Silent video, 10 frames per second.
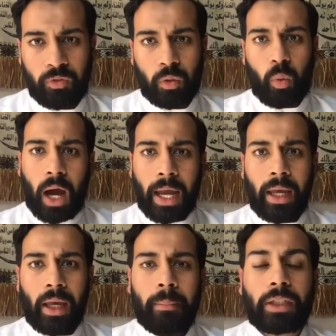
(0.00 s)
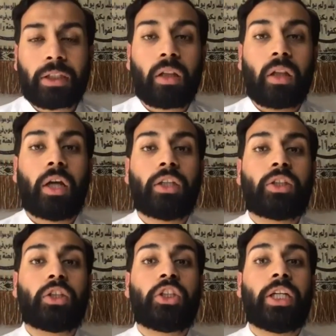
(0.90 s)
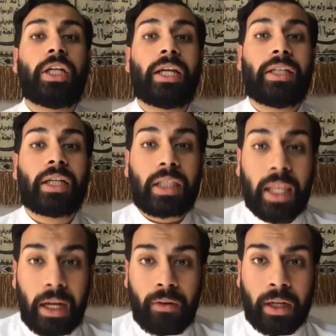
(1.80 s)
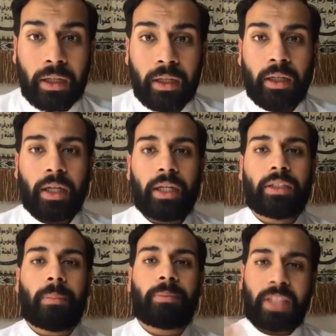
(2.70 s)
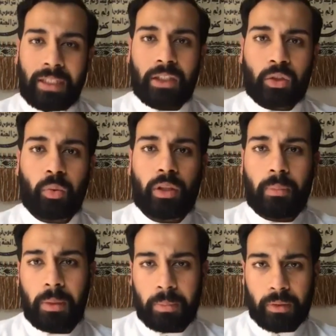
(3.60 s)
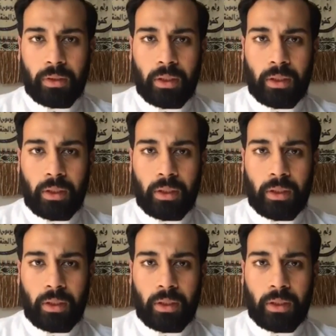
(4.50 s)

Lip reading: Why? Because Allah is declaring his upsetness with the people.